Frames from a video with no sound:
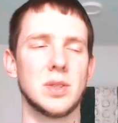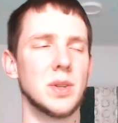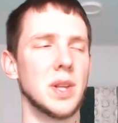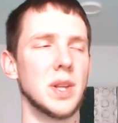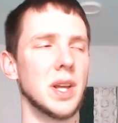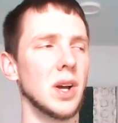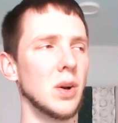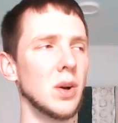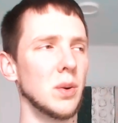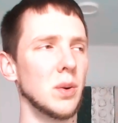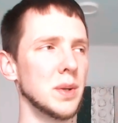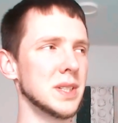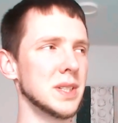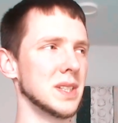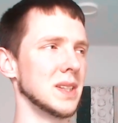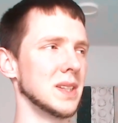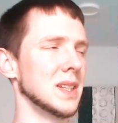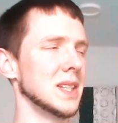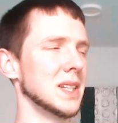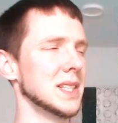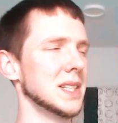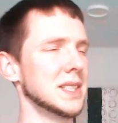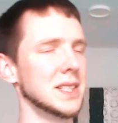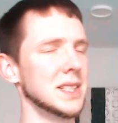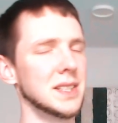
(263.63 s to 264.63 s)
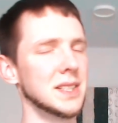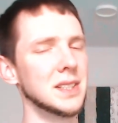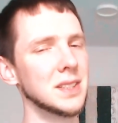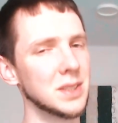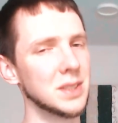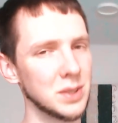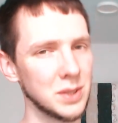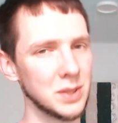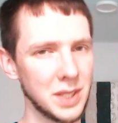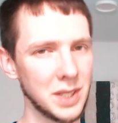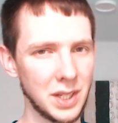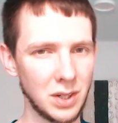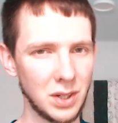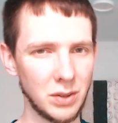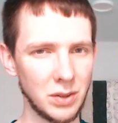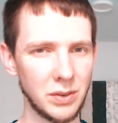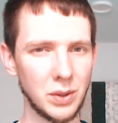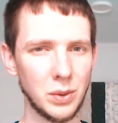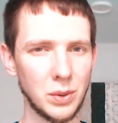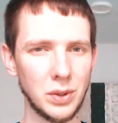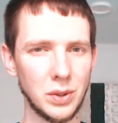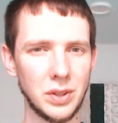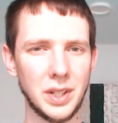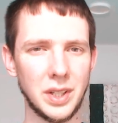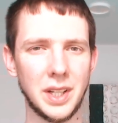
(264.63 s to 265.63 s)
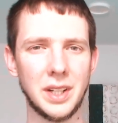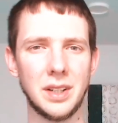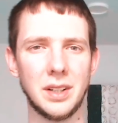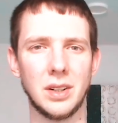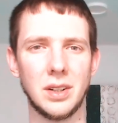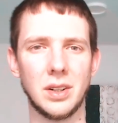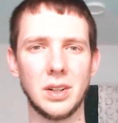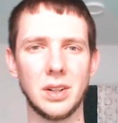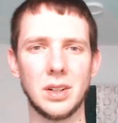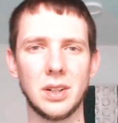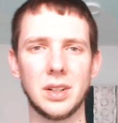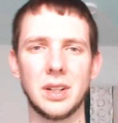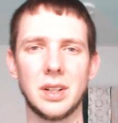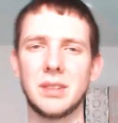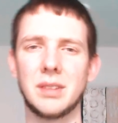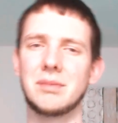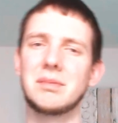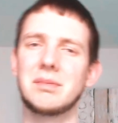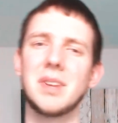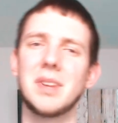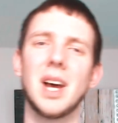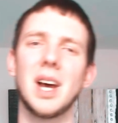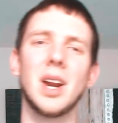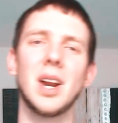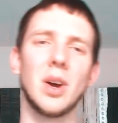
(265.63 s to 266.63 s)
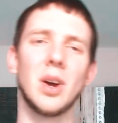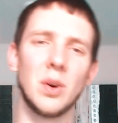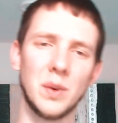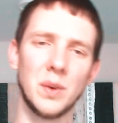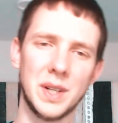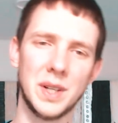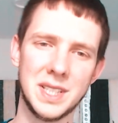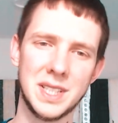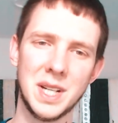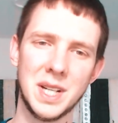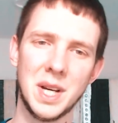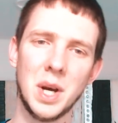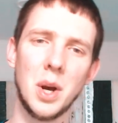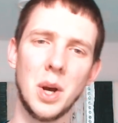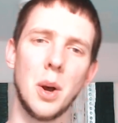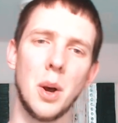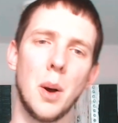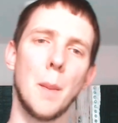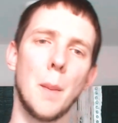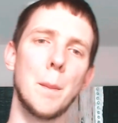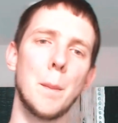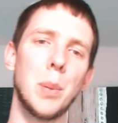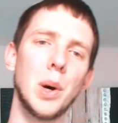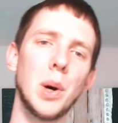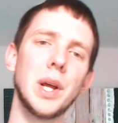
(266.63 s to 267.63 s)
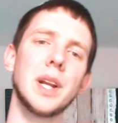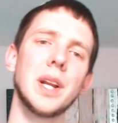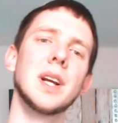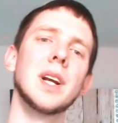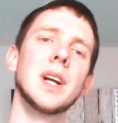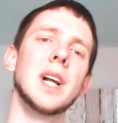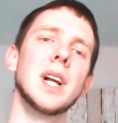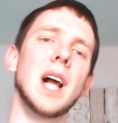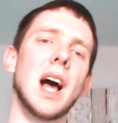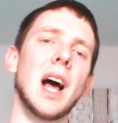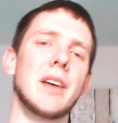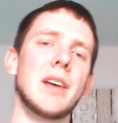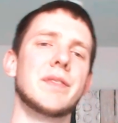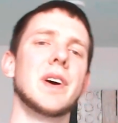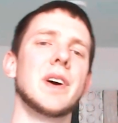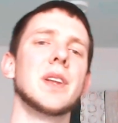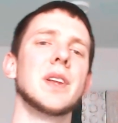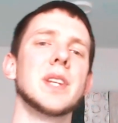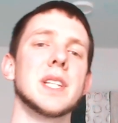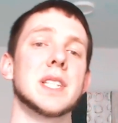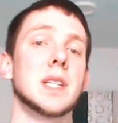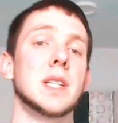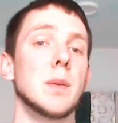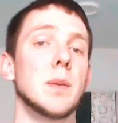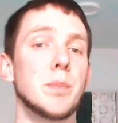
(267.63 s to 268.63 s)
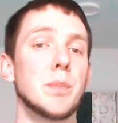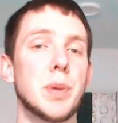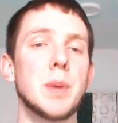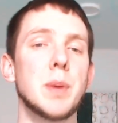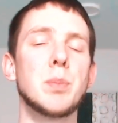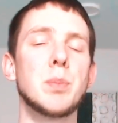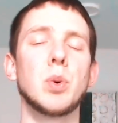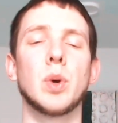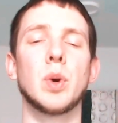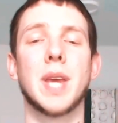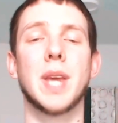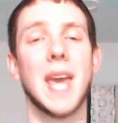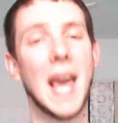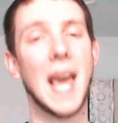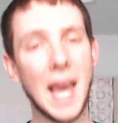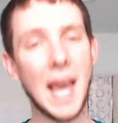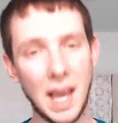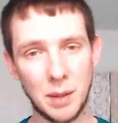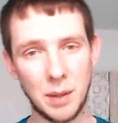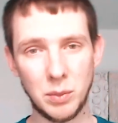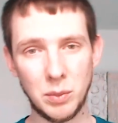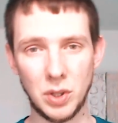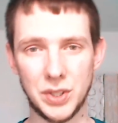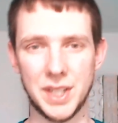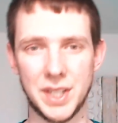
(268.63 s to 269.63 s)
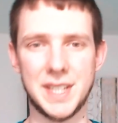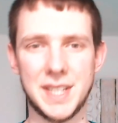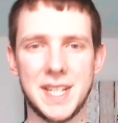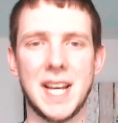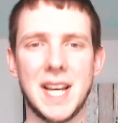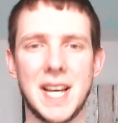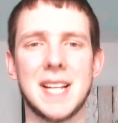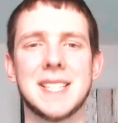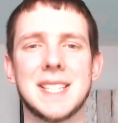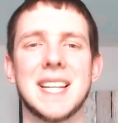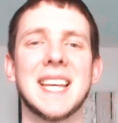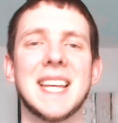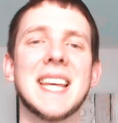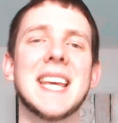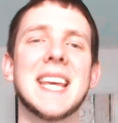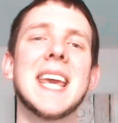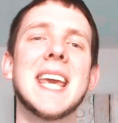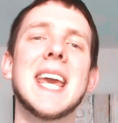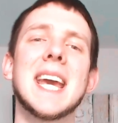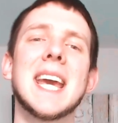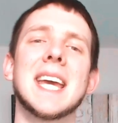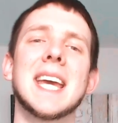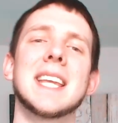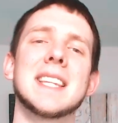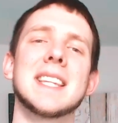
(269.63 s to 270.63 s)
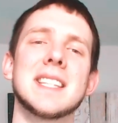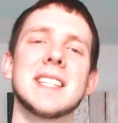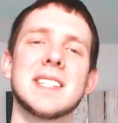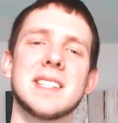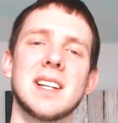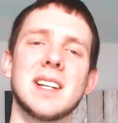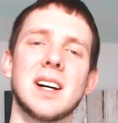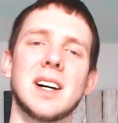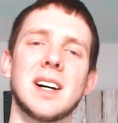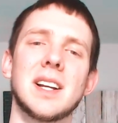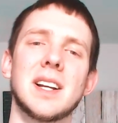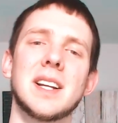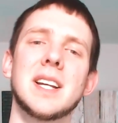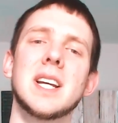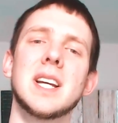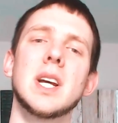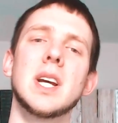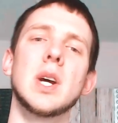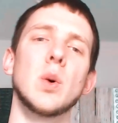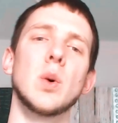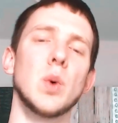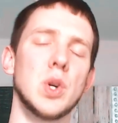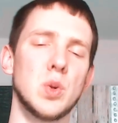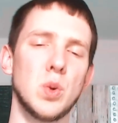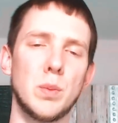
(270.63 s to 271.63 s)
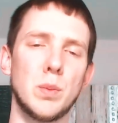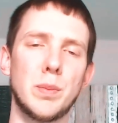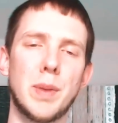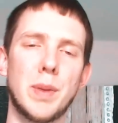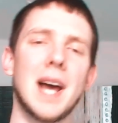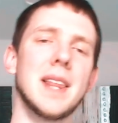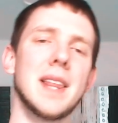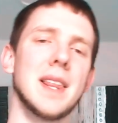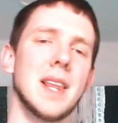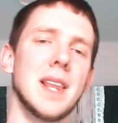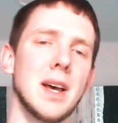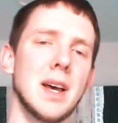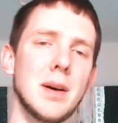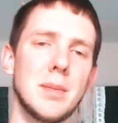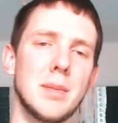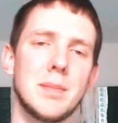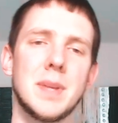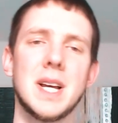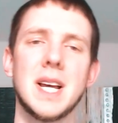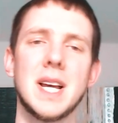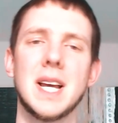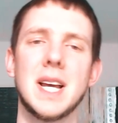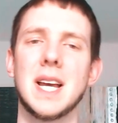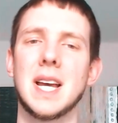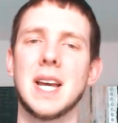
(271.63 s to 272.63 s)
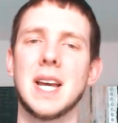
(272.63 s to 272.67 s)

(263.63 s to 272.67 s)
Do they always listen to the interviewer then? Not always. But I found that some people can multitask and can get this done, which will buy them